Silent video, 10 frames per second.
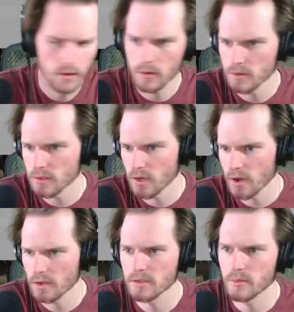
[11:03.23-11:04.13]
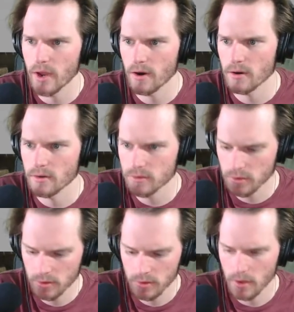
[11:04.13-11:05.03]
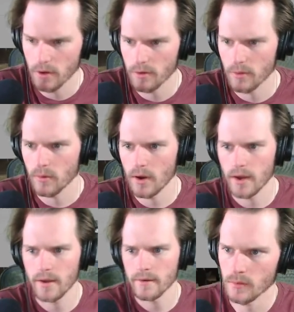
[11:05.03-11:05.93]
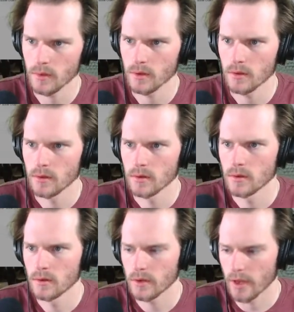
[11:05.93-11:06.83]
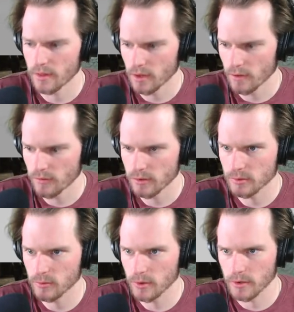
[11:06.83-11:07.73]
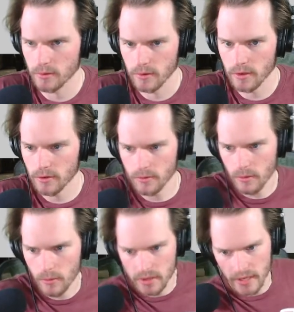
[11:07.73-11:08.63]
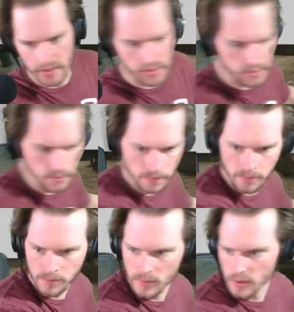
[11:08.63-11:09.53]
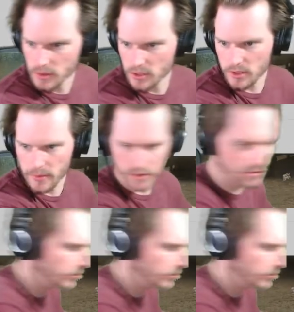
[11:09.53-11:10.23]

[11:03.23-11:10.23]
Looks like I got some errors. I don't know why. Okay, I think everything's working. We're gonna do one more test to just make sure.